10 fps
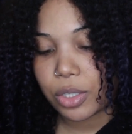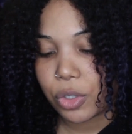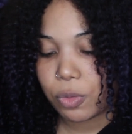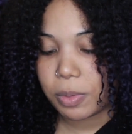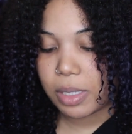
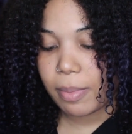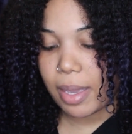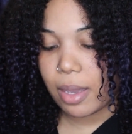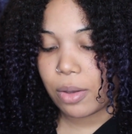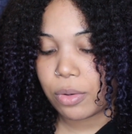scoop some
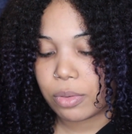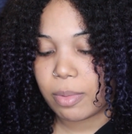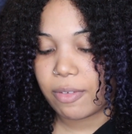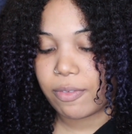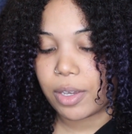out
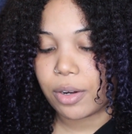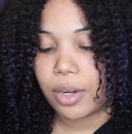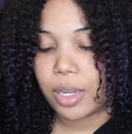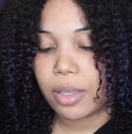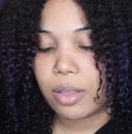with my
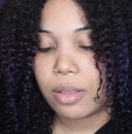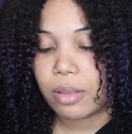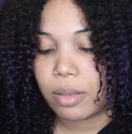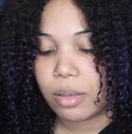fingernail.